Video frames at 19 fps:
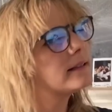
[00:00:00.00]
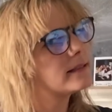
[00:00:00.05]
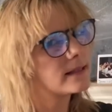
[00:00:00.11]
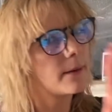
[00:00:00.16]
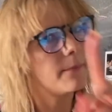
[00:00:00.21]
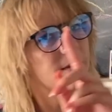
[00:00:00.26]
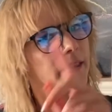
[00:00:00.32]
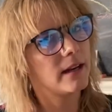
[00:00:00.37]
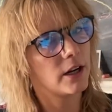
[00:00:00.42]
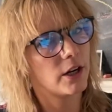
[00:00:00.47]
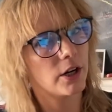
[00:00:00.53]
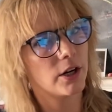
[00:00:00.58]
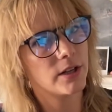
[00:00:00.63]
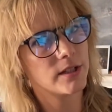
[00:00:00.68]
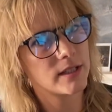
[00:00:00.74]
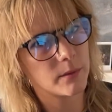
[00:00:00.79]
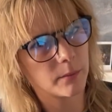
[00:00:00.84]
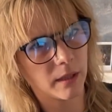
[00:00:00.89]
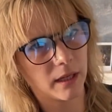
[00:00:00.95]
Something
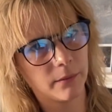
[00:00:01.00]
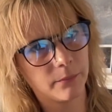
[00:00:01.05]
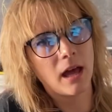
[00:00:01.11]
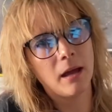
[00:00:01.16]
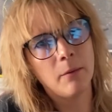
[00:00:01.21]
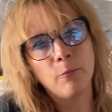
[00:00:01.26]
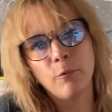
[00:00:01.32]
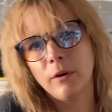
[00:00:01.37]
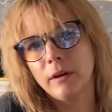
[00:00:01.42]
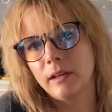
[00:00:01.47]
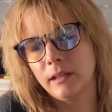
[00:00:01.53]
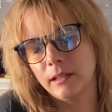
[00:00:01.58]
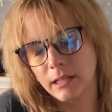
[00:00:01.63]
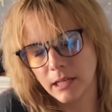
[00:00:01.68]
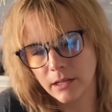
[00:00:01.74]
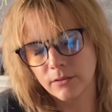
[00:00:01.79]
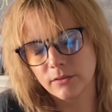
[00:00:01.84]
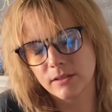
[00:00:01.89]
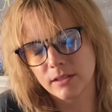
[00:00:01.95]
occurred to me. I'm working
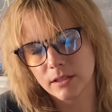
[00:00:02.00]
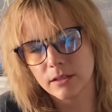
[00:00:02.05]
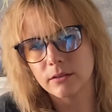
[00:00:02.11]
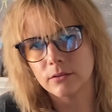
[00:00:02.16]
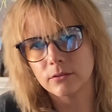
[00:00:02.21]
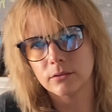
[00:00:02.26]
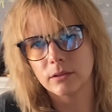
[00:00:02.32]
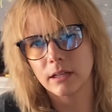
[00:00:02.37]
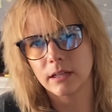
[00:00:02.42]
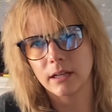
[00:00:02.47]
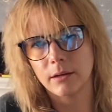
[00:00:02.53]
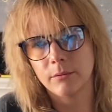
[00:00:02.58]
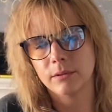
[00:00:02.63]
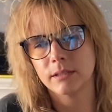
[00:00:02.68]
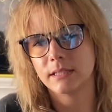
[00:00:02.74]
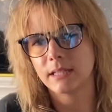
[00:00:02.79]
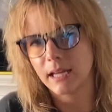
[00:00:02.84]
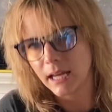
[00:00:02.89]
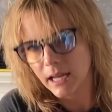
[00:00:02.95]
out too. Like, I
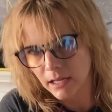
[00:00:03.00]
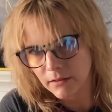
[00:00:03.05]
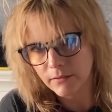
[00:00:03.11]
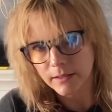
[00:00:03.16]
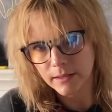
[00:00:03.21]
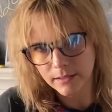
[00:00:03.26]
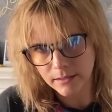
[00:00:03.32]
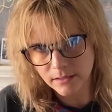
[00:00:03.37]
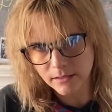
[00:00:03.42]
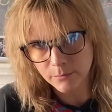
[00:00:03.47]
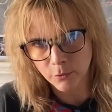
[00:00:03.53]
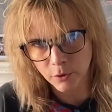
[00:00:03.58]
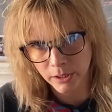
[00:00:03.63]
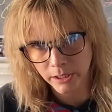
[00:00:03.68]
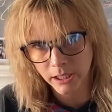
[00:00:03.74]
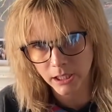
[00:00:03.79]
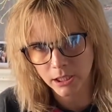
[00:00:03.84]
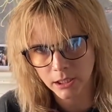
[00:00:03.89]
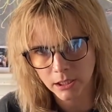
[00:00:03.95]
went to Haven this
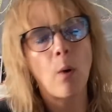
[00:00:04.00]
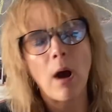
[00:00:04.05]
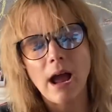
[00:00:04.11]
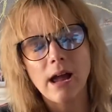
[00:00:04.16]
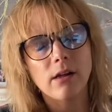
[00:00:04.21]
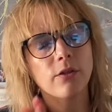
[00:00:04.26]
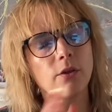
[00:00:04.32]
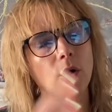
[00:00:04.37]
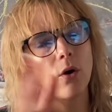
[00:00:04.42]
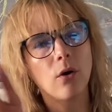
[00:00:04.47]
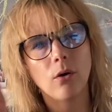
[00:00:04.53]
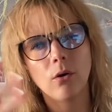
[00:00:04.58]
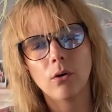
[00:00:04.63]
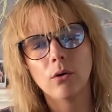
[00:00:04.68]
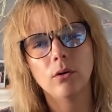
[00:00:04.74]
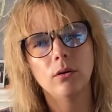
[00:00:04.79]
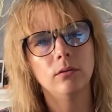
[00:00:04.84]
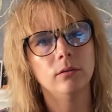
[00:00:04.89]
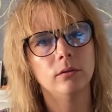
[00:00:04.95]
morning. While the
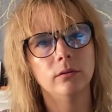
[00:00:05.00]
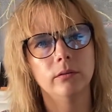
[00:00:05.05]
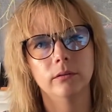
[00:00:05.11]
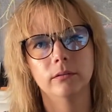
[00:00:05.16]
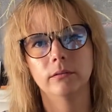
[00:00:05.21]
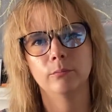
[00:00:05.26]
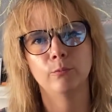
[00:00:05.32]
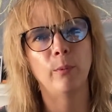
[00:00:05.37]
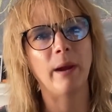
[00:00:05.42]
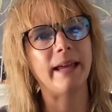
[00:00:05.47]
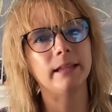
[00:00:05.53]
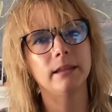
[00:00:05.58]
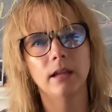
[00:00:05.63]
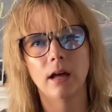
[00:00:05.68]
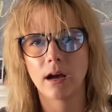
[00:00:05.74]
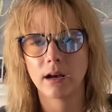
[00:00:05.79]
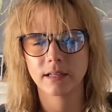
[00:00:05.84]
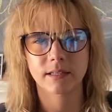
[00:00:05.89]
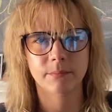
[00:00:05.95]
whole weight
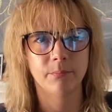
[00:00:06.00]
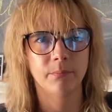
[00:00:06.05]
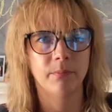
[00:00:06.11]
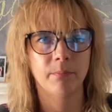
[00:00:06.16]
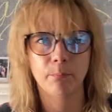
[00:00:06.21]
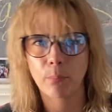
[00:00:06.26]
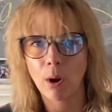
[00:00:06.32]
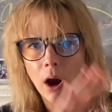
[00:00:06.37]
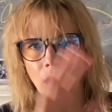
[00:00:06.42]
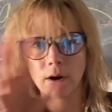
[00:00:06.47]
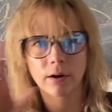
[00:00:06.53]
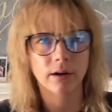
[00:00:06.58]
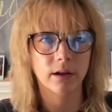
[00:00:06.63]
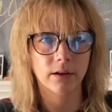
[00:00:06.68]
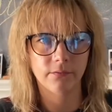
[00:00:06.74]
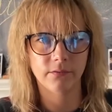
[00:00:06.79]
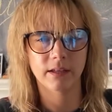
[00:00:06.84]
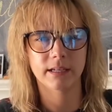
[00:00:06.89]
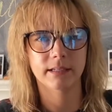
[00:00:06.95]
loss part
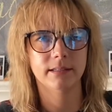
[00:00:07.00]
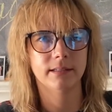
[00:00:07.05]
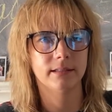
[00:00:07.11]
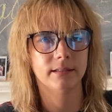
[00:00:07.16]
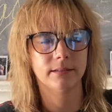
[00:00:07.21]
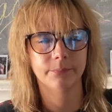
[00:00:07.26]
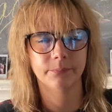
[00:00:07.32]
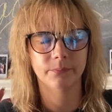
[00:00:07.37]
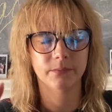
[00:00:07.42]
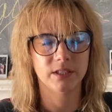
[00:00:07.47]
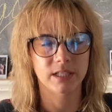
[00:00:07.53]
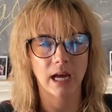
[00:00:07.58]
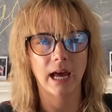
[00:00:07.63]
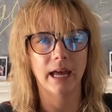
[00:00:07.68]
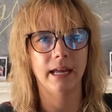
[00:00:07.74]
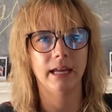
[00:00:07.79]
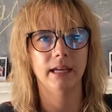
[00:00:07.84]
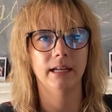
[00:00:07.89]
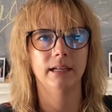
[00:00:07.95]
of this
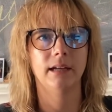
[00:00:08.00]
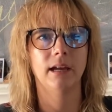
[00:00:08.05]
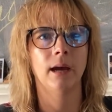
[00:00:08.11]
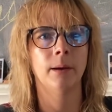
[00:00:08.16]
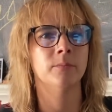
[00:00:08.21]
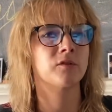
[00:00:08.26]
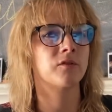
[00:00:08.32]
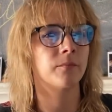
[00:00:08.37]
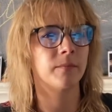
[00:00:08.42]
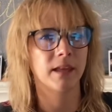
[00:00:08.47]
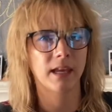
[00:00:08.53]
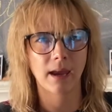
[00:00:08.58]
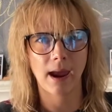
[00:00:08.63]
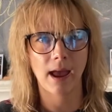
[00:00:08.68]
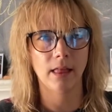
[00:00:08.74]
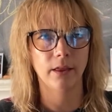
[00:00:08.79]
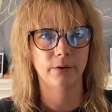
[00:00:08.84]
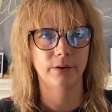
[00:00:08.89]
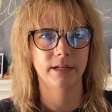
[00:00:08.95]
diet comes from the
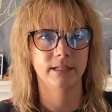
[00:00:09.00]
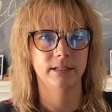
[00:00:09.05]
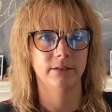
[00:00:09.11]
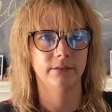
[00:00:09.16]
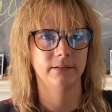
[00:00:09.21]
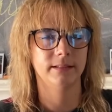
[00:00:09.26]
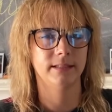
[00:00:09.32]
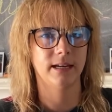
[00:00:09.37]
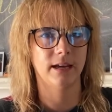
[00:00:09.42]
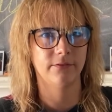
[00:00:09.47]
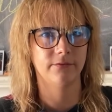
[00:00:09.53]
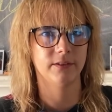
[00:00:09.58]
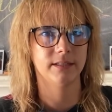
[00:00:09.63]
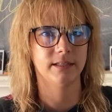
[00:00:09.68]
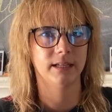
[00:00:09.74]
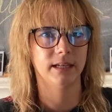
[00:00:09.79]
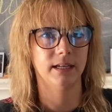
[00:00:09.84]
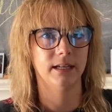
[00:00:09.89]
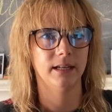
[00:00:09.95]
calorie
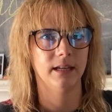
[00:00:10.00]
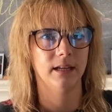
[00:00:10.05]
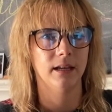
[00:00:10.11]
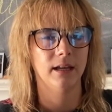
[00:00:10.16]
deficit,